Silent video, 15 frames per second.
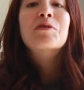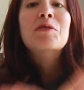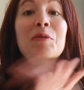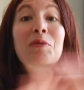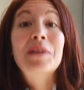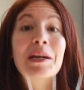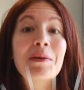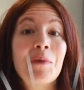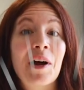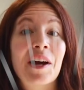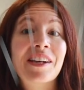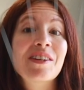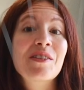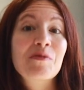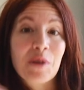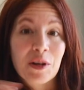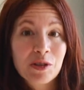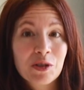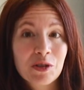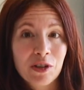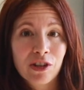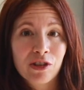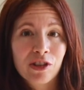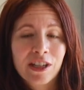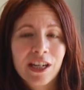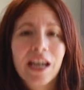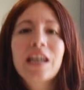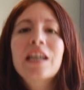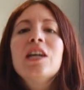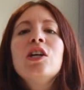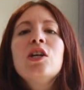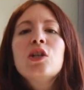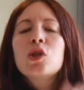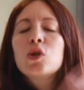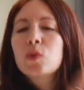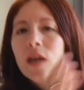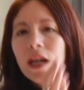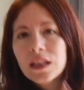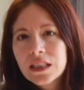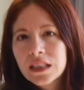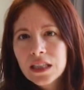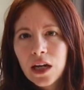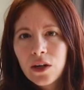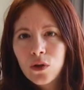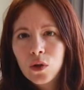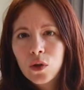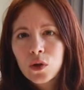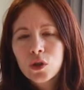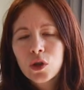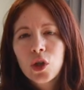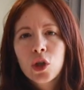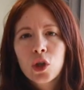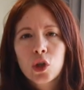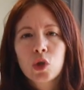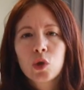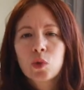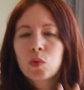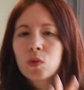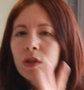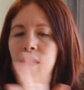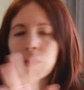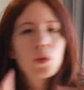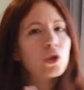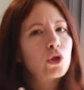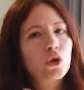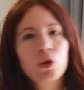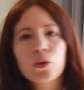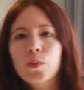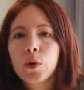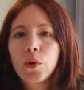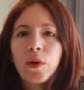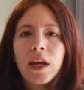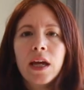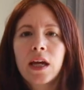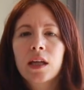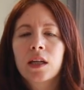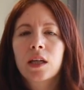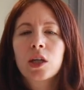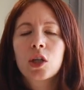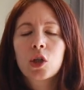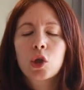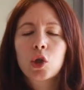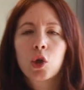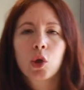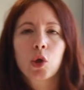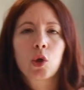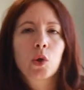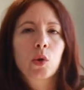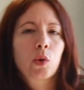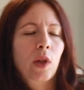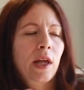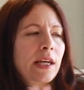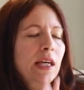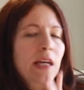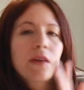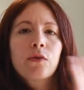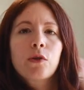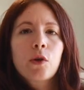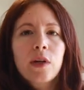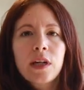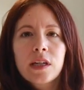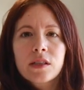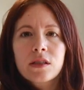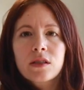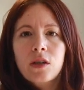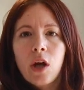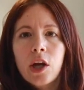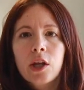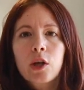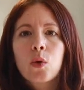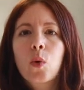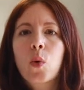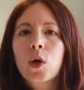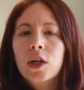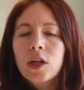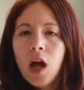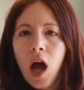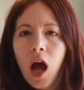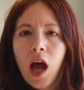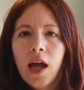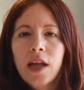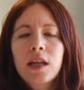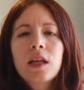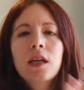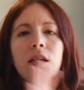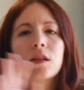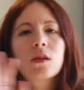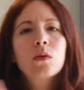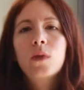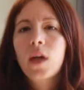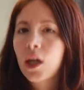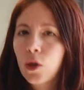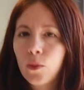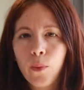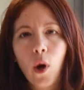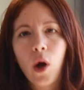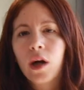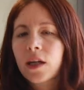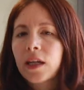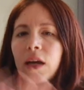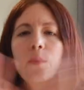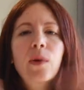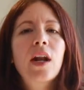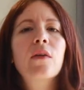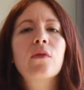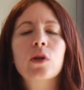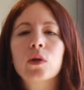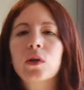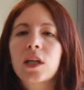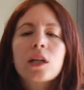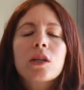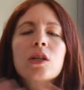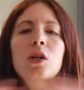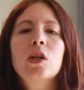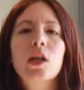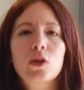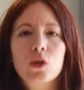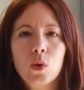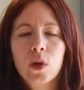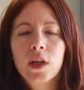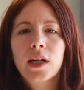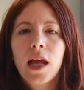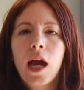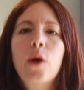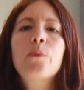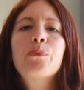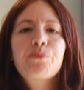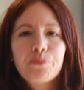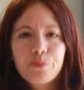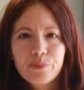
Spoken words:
So day one, registration day, you get settled, you see which group you're in, you're like, if you're in a study or not, you get your park, whatever you need, you get sorted out.